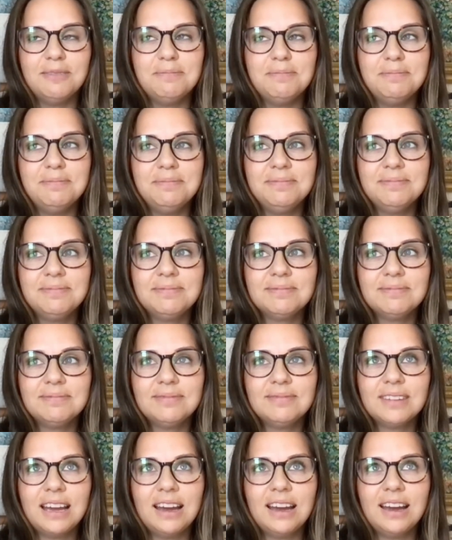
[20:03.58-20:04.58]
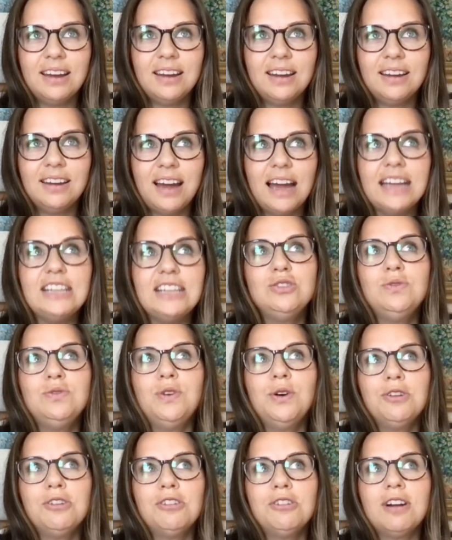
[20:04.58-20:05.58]
Um, I I do
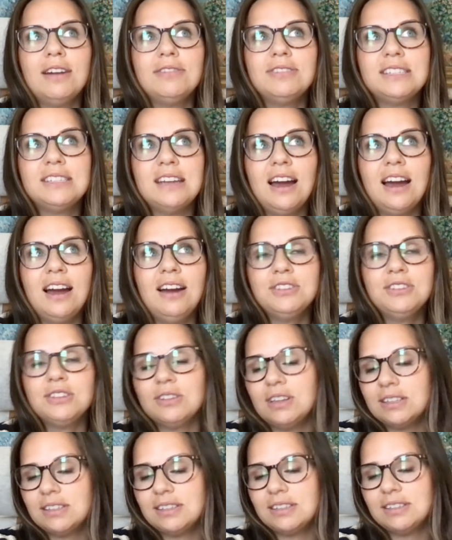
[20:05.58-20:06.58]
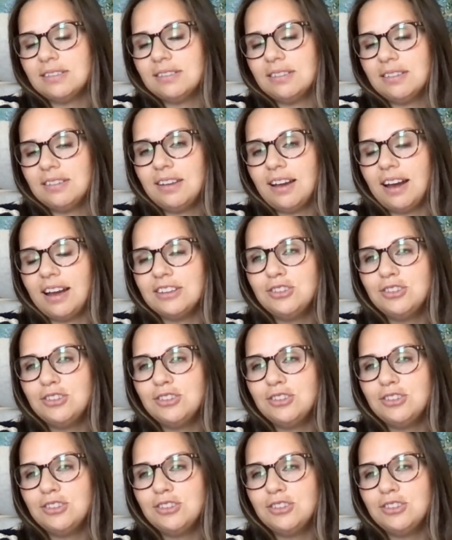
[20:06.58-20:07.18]
photograph staff, so I do